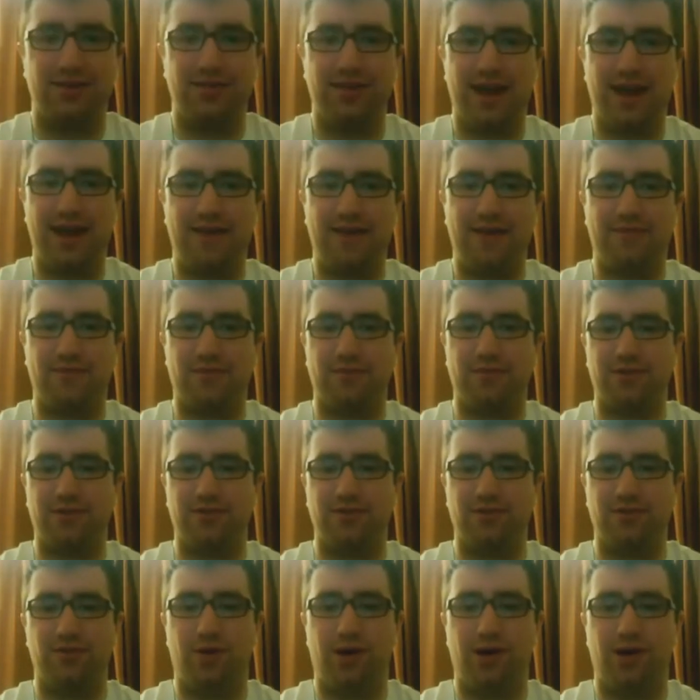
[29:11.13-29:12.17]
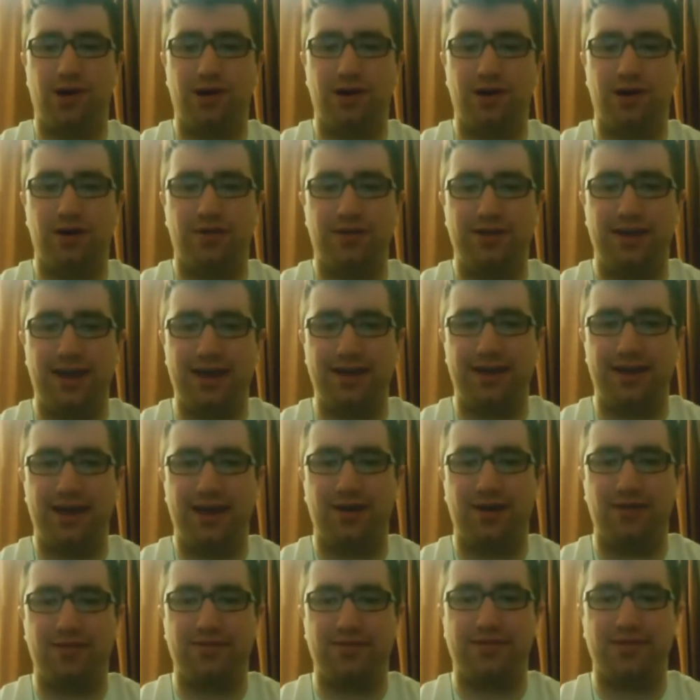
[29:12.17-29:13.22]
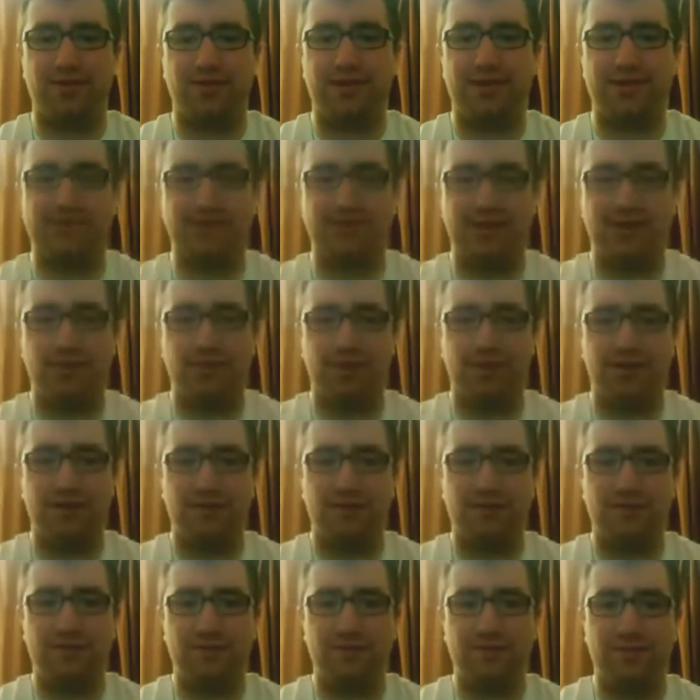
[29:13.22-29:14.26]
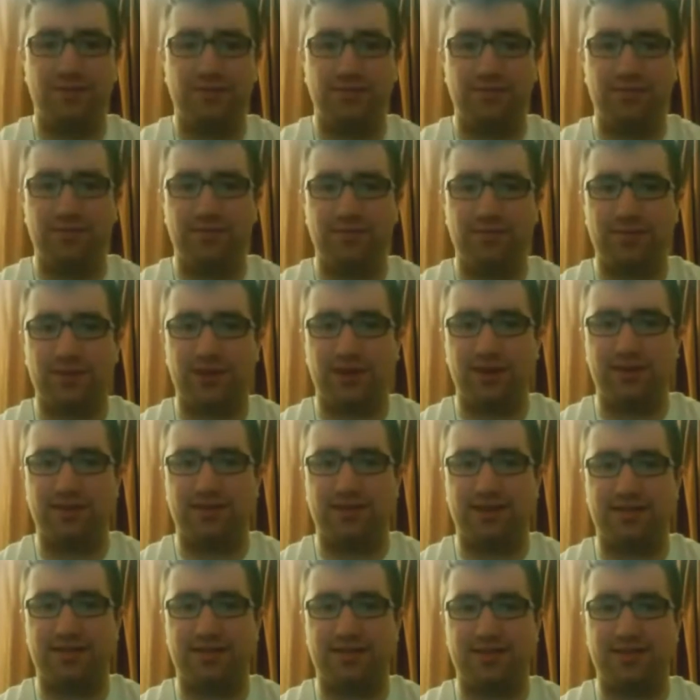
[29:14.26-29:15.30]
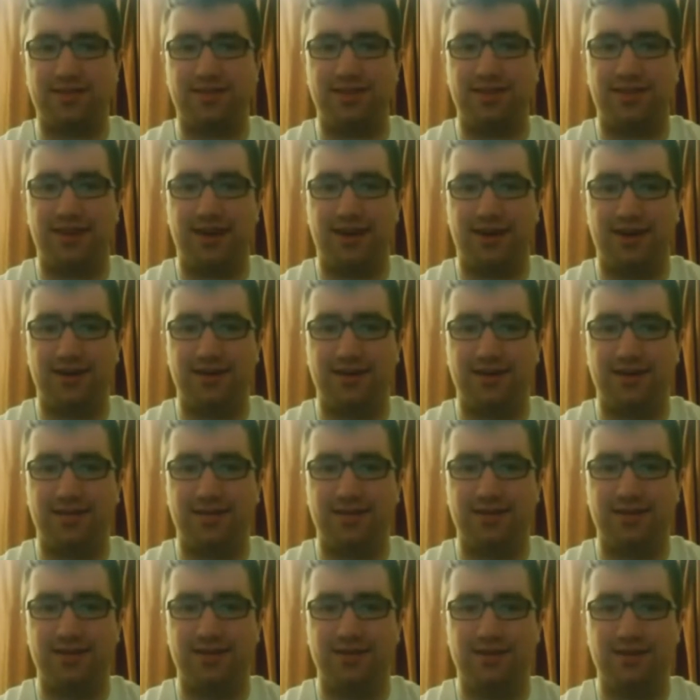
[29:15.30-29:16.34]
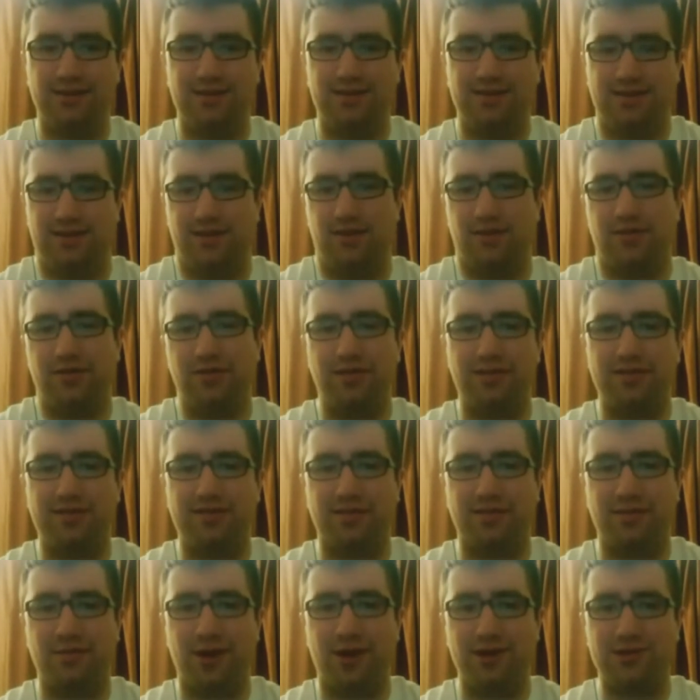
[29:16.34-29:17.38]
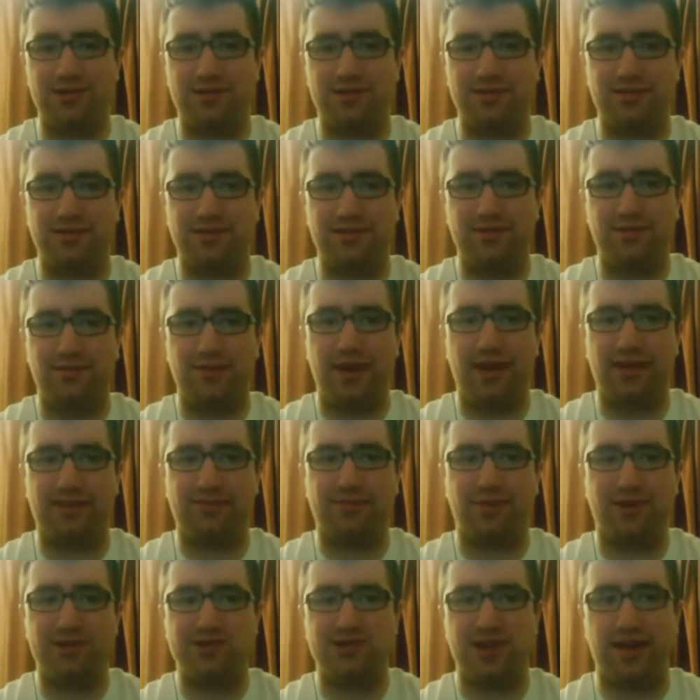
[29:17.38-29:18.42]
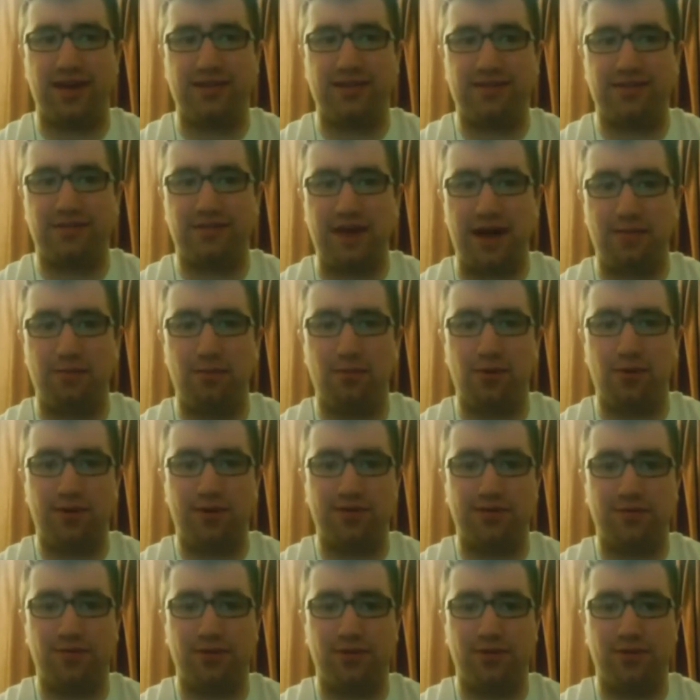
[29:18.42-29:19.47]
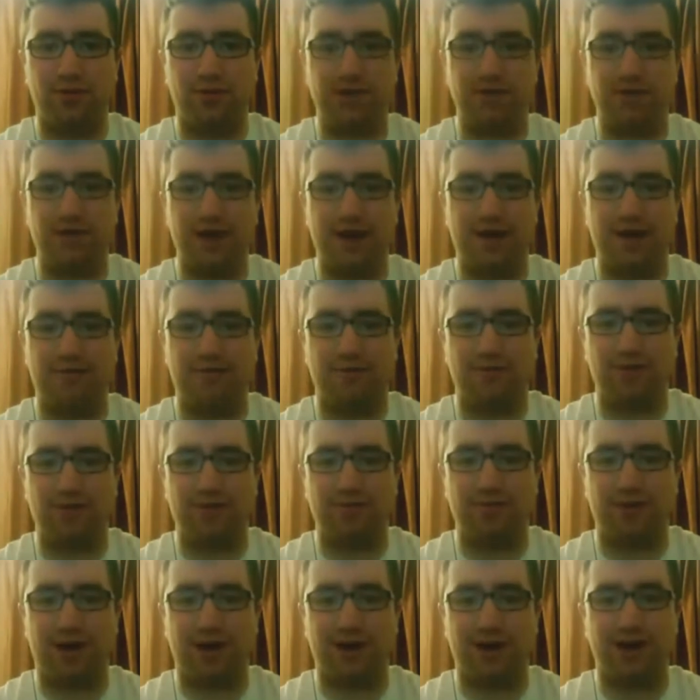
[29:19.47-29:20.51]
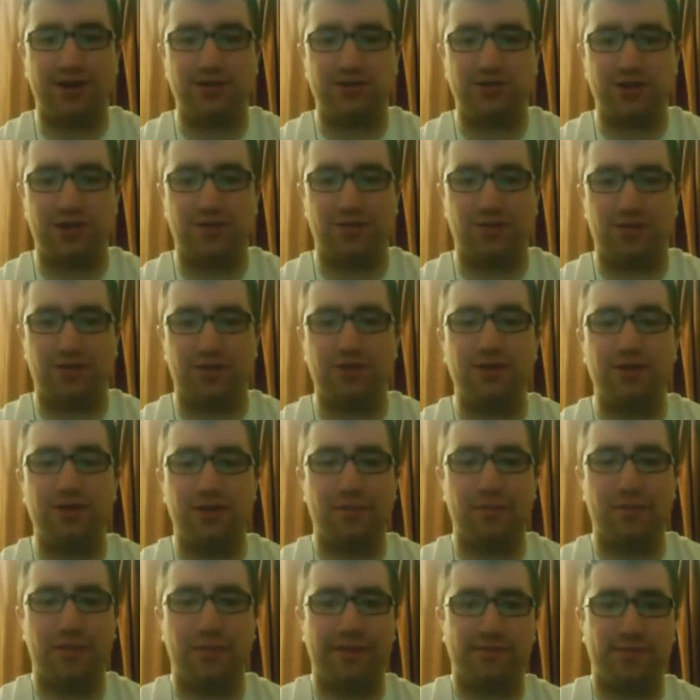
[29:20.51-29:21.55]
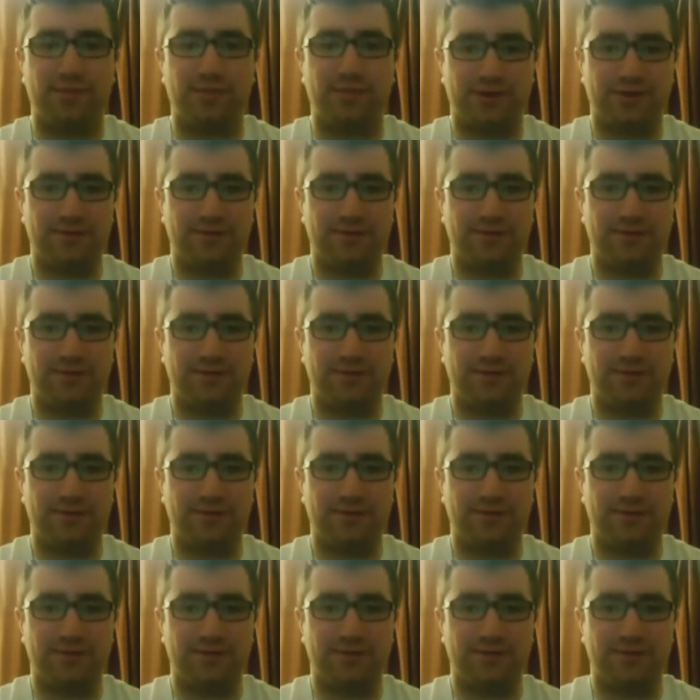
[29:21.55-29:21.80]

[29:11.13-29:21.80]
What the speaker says: have Roberto Luongo in net now, so there's a little bit of consistency there, or at least as much as if not more than what you would have with Marc-Andre Fleury in Pittsburgh.